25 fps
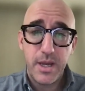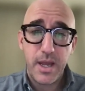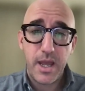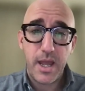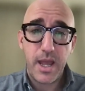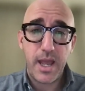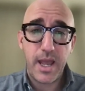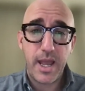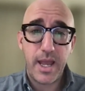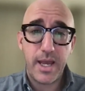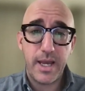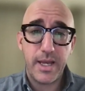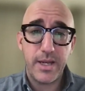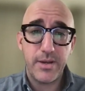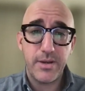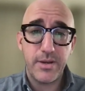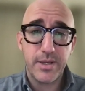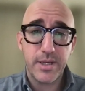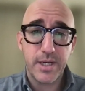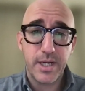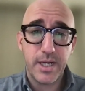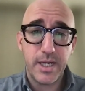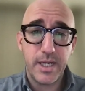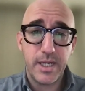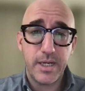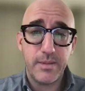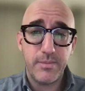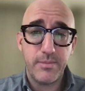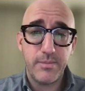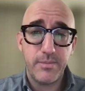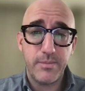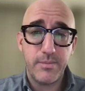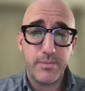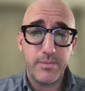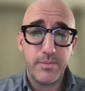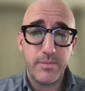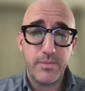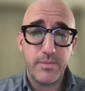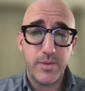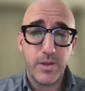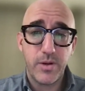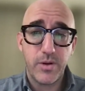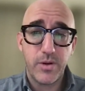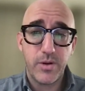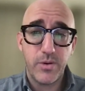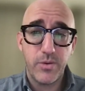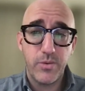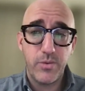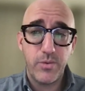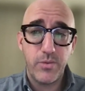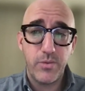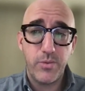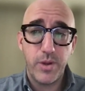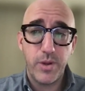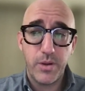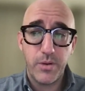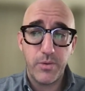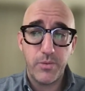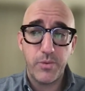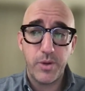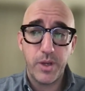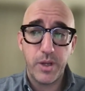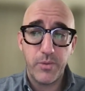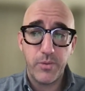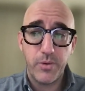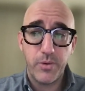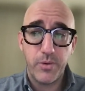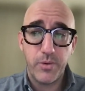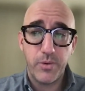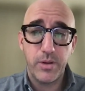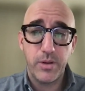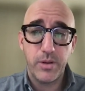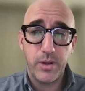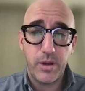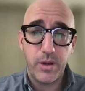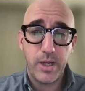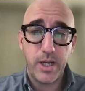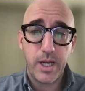And, you know, we will,